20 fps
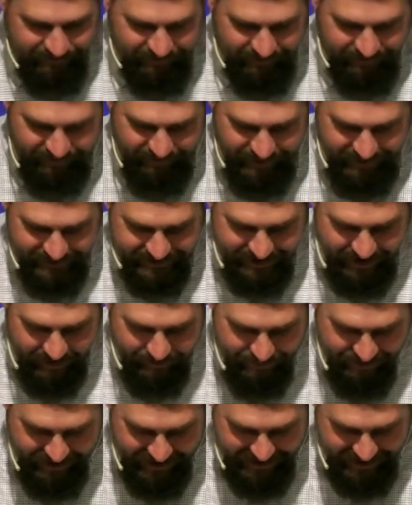from, from the
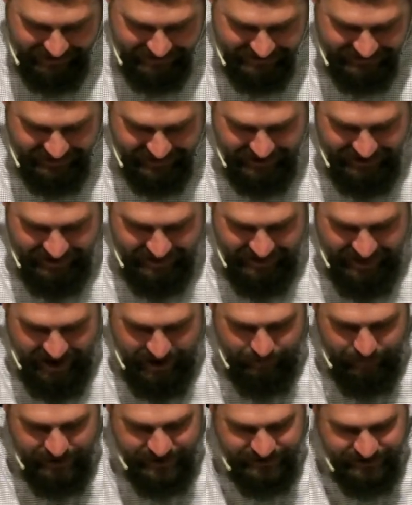dumb things
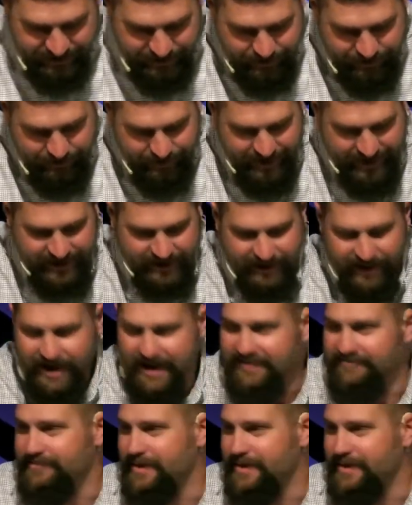that we do in life.